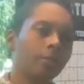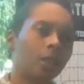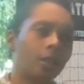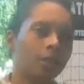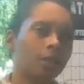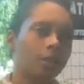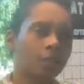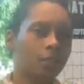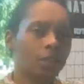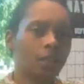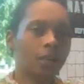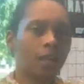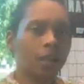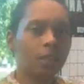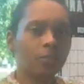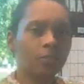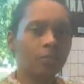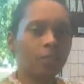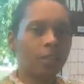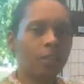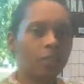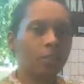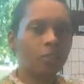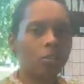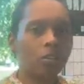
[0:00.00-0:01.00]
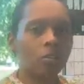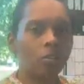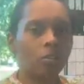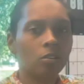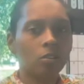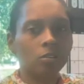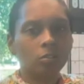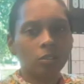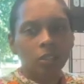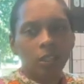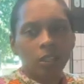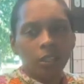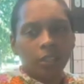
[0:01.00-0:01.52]
Because God really going to
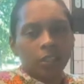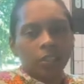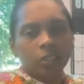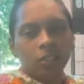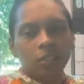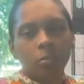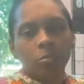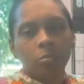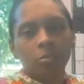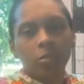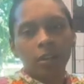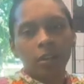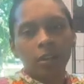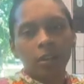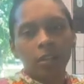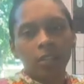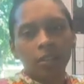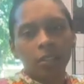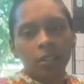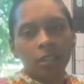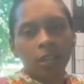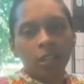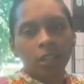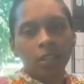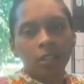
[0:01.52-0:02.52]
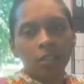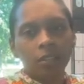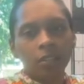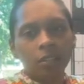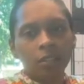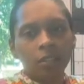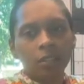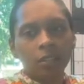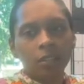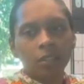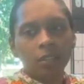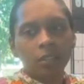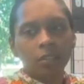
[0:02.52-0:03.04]
only answer the prayers that
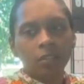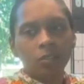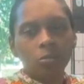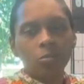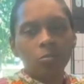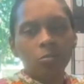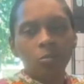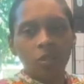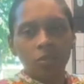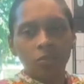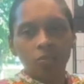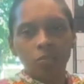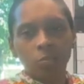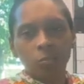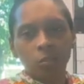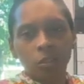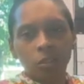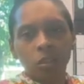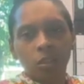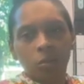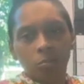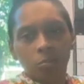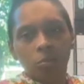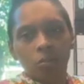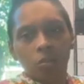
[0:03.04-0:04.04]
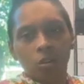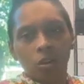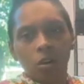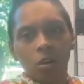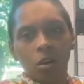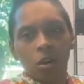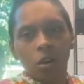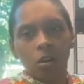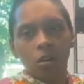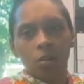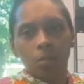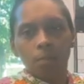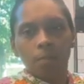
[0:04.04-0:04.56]
you mean from the depth of your
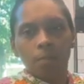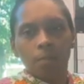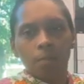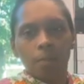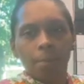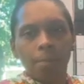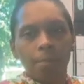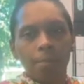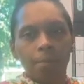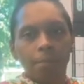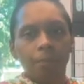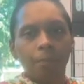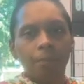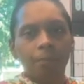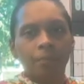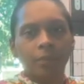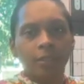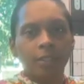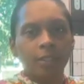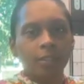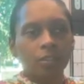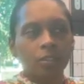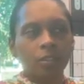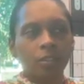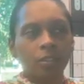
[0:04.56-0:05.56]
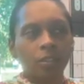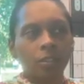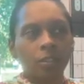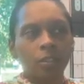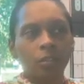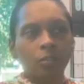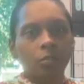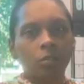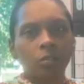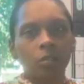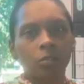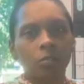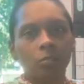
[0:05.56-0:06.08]
heart. He's going to
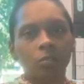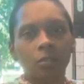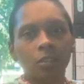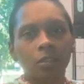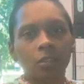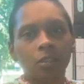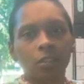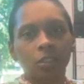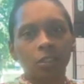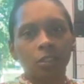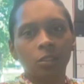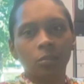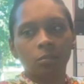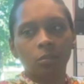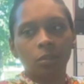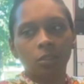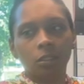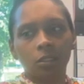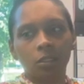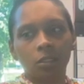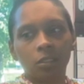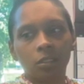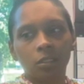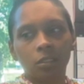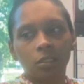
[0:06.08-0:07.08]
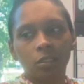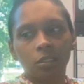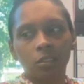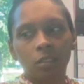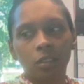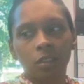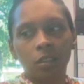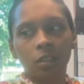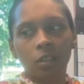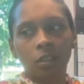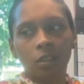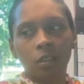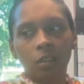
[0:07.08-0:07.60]
ignore the ones that you was just
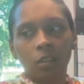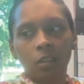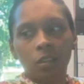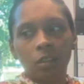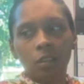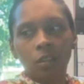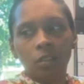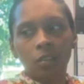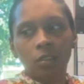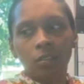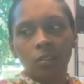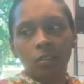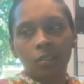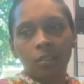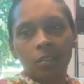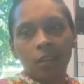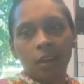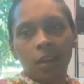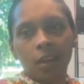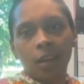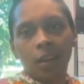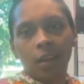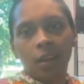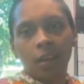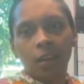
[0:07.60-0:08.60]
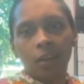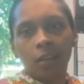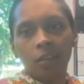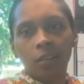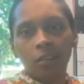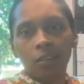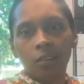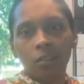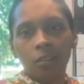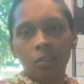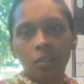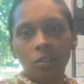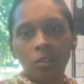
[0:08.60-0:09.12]
sad.
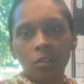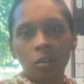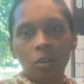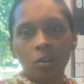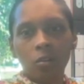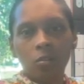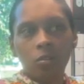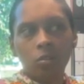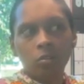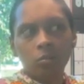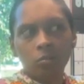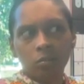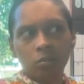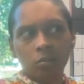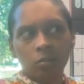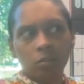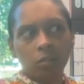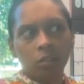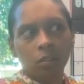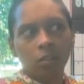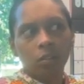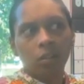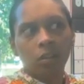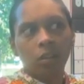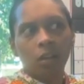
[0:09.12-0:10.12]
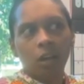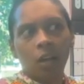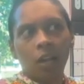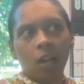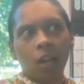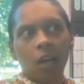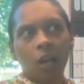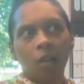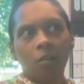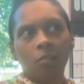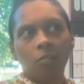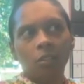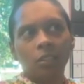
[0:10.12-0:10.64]
You know, or,
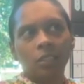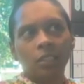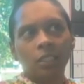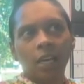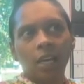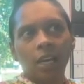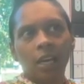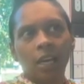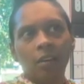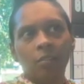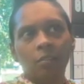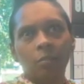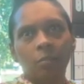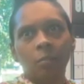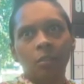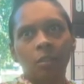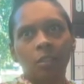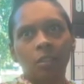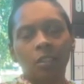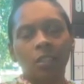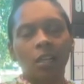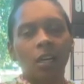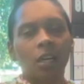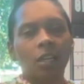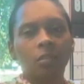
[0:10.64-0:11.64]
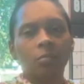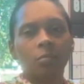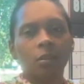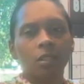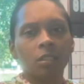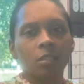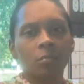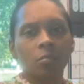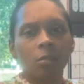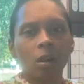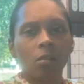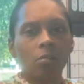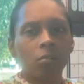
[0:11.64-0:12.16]
God, I wish I had $1 million by
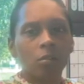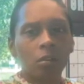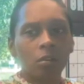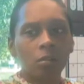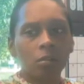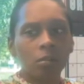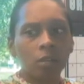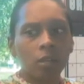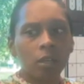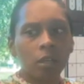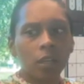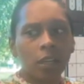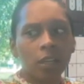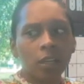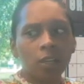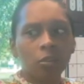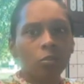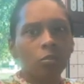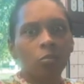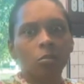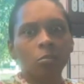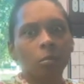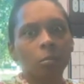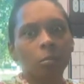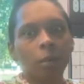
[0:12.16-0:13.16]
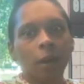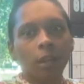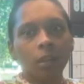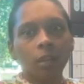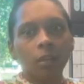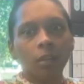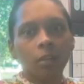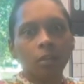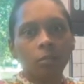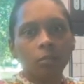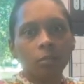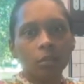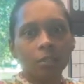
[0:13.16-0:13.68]
tomorrow. And then you're going to be mad at
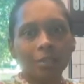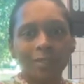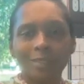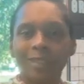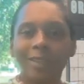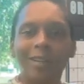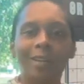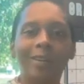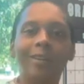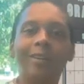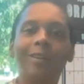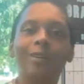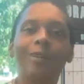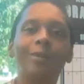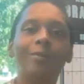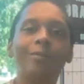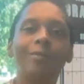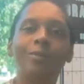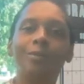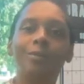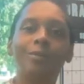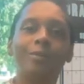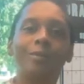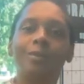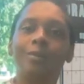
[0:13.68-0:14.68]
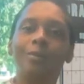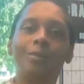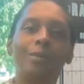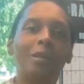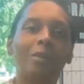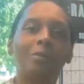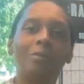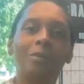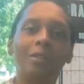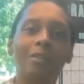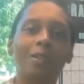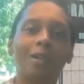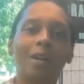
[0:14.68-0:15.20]
him. Because it's like, girl, what you going to do with
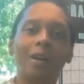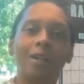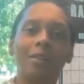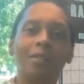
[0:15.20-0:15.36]
that $1 million?